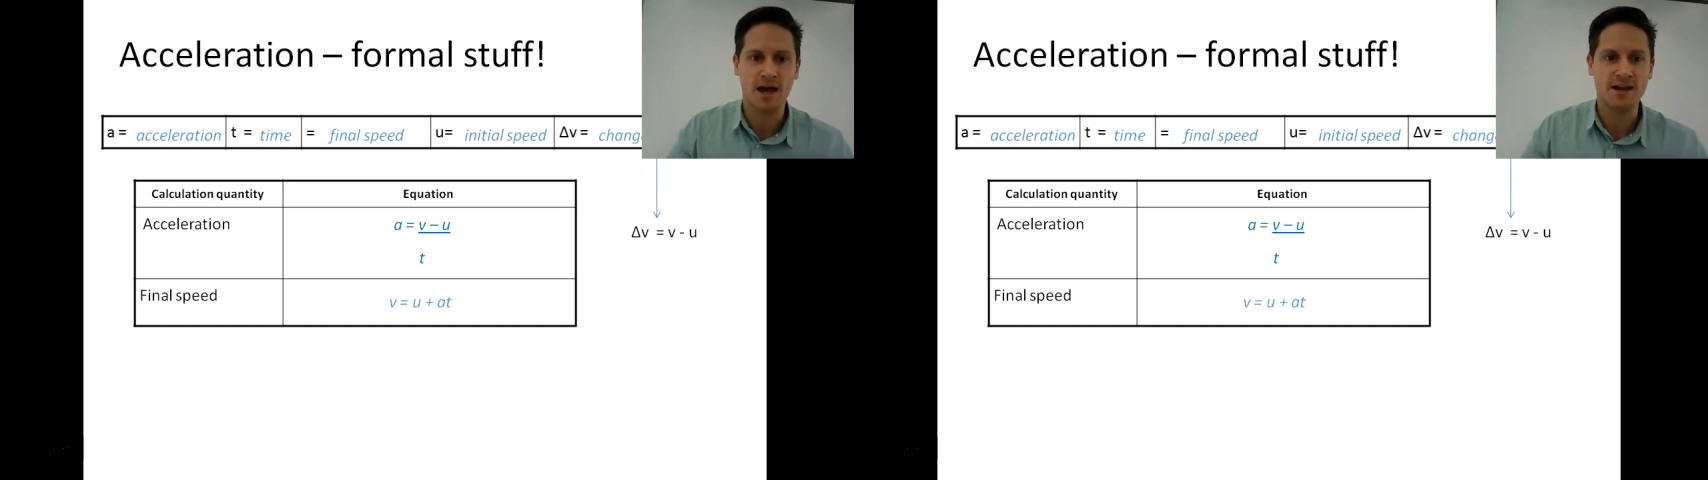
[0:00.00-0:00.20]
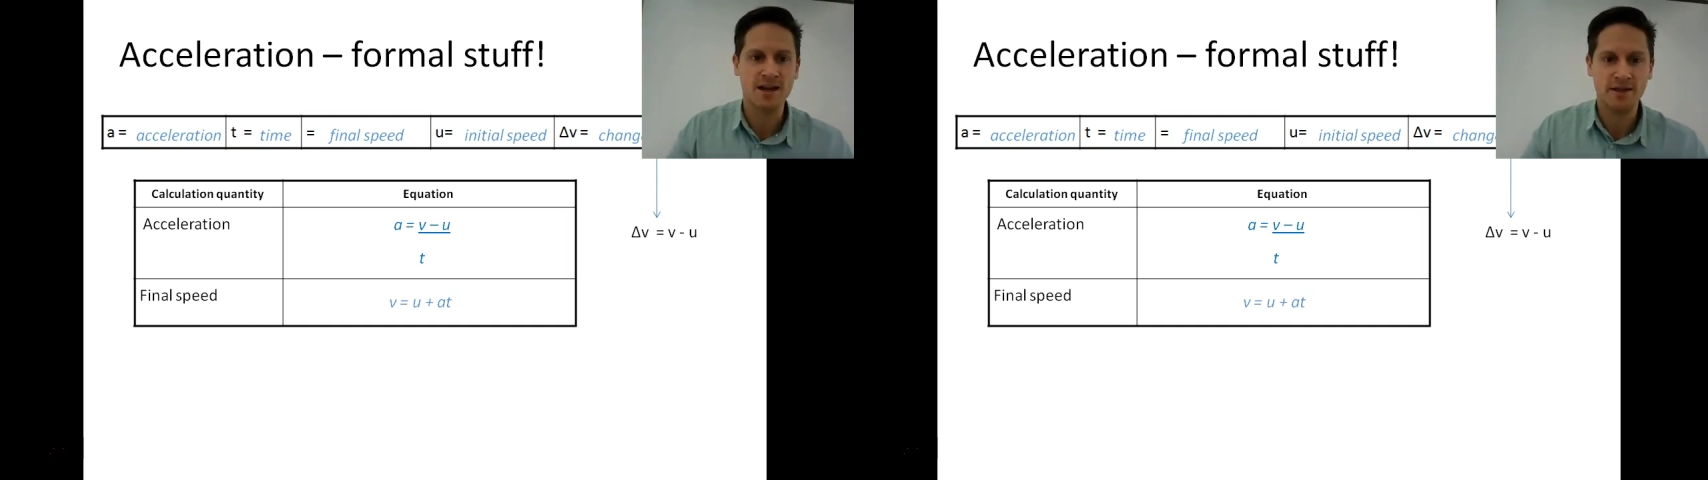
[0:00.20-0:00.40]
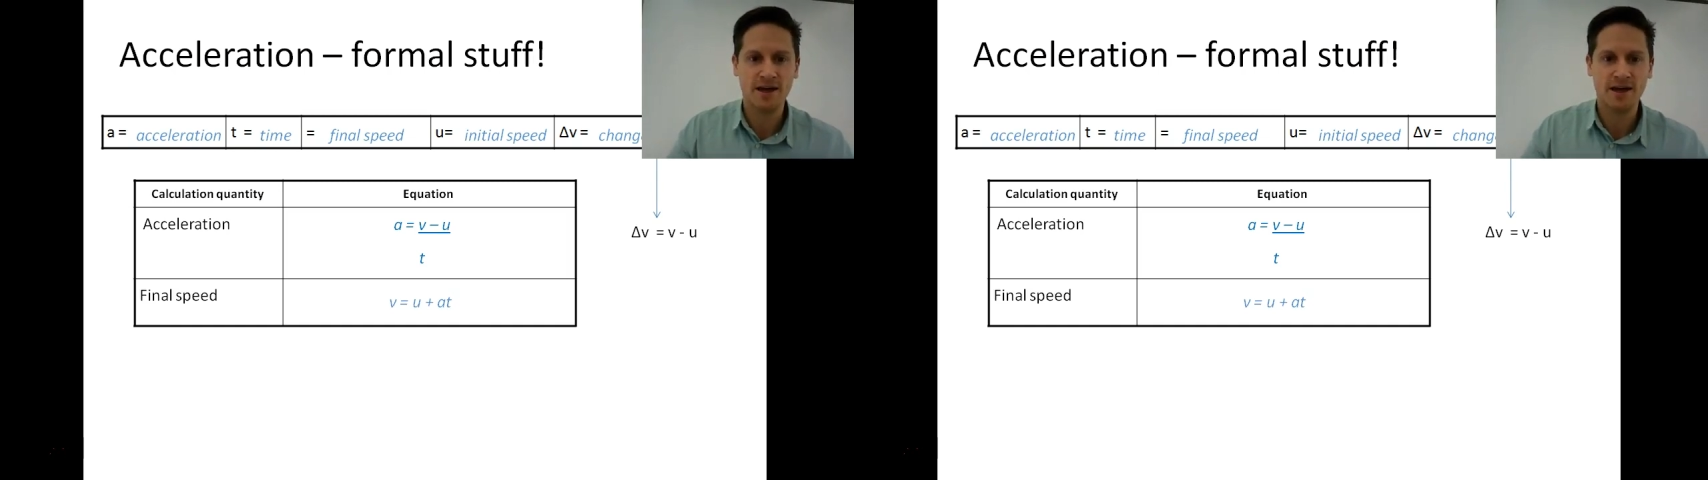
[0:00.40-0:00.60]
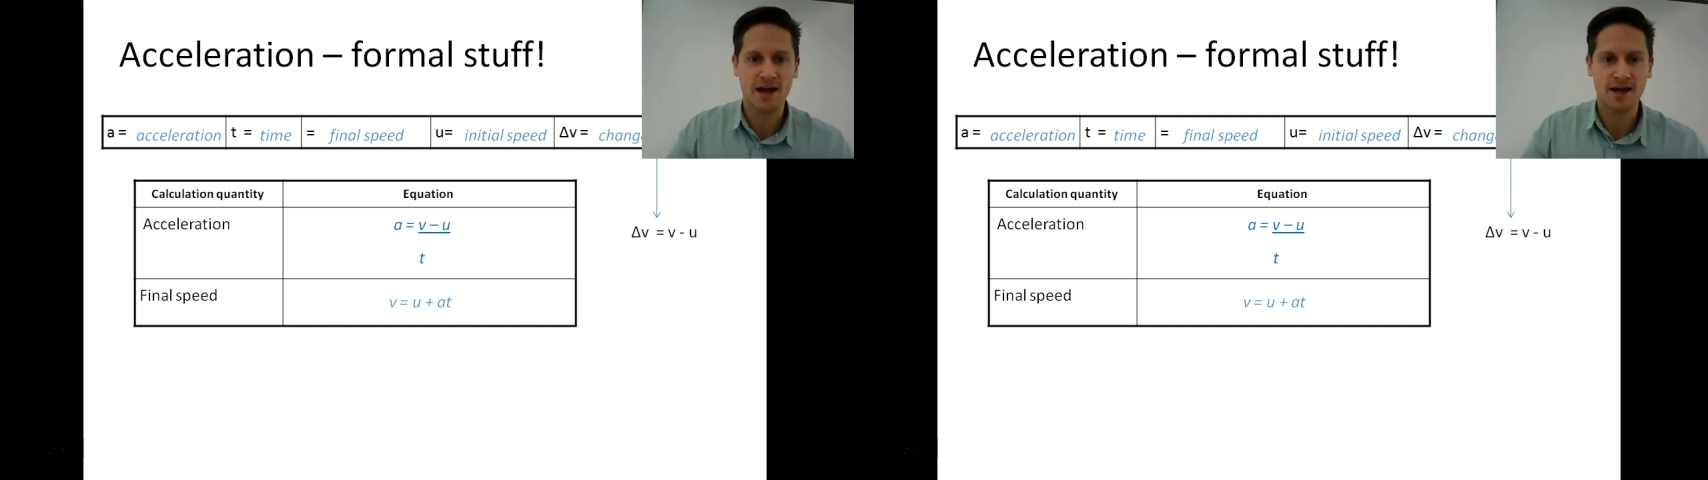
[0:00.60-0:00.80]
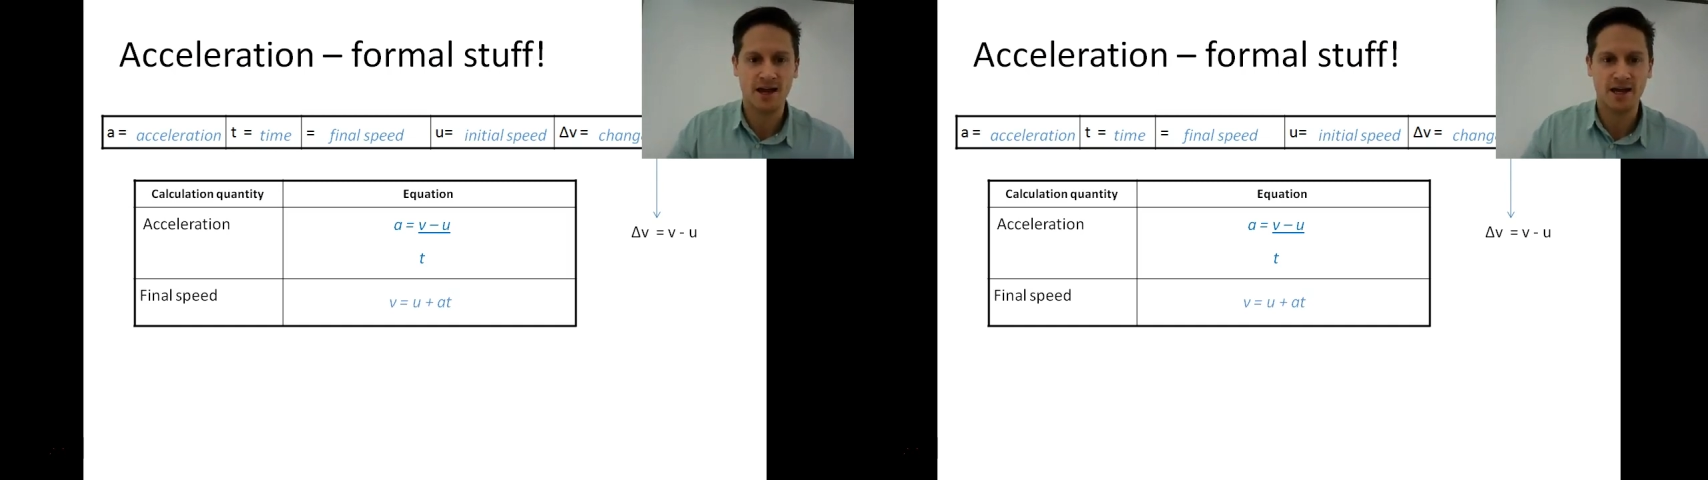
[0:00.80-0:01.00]
another
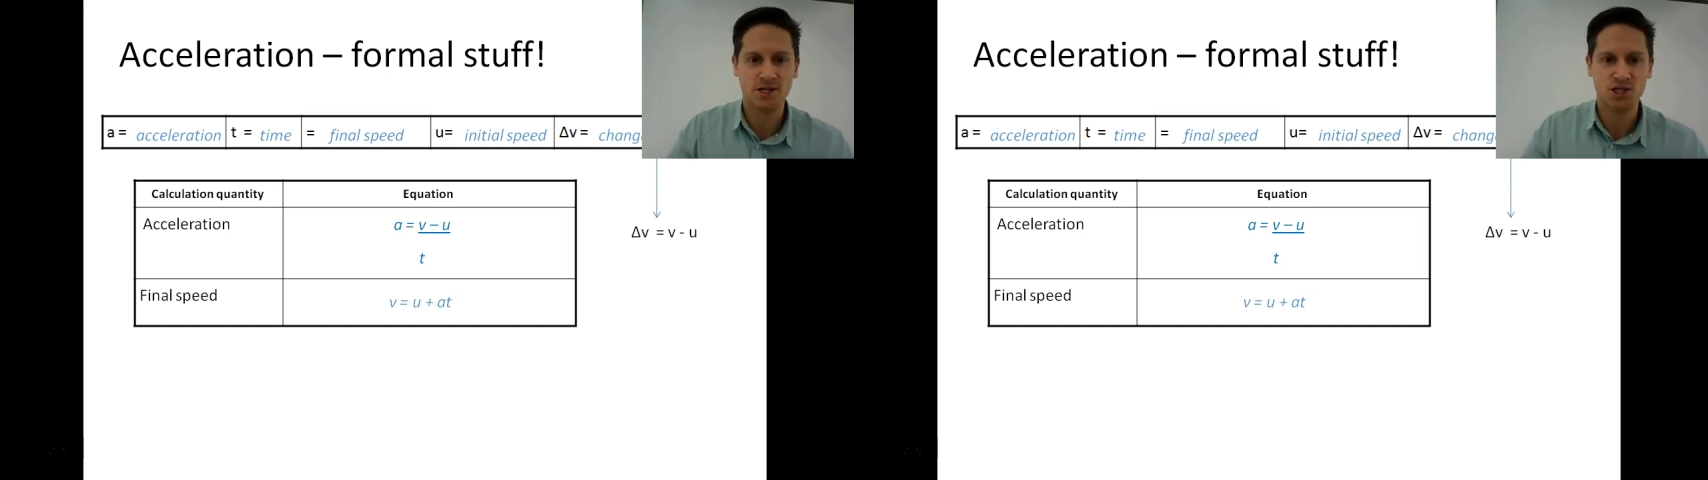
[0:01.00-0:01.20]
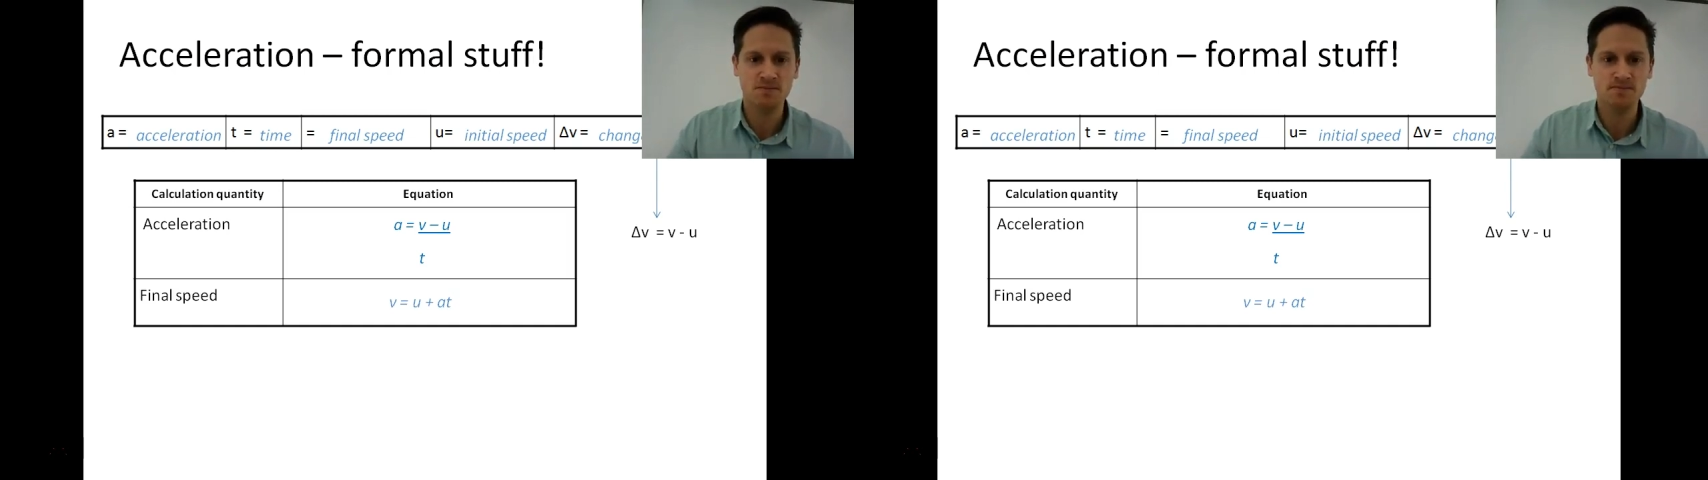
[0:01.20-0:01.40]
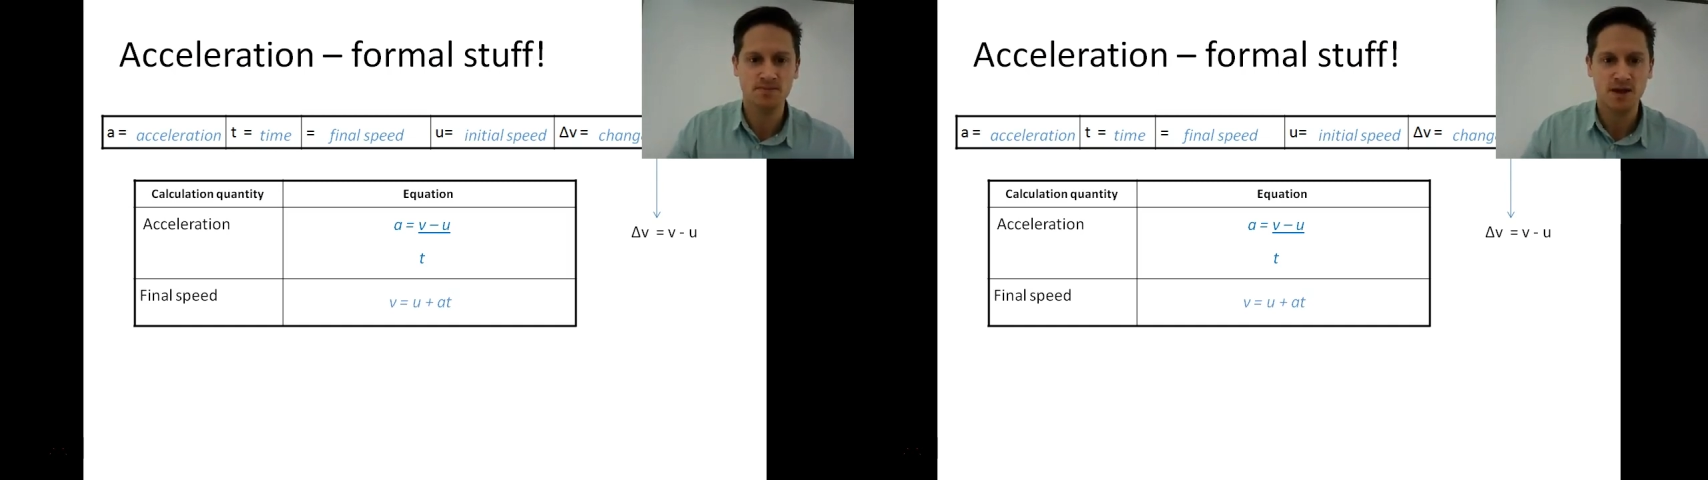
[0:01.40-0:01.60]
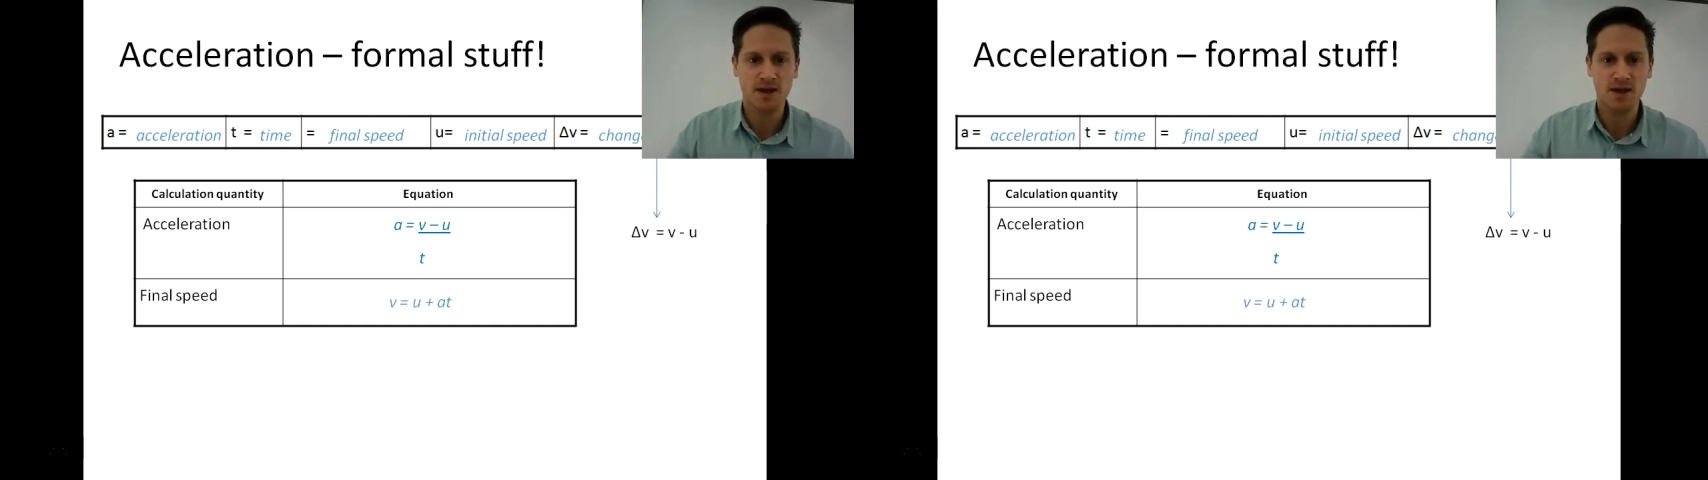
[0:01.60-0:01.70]
calculation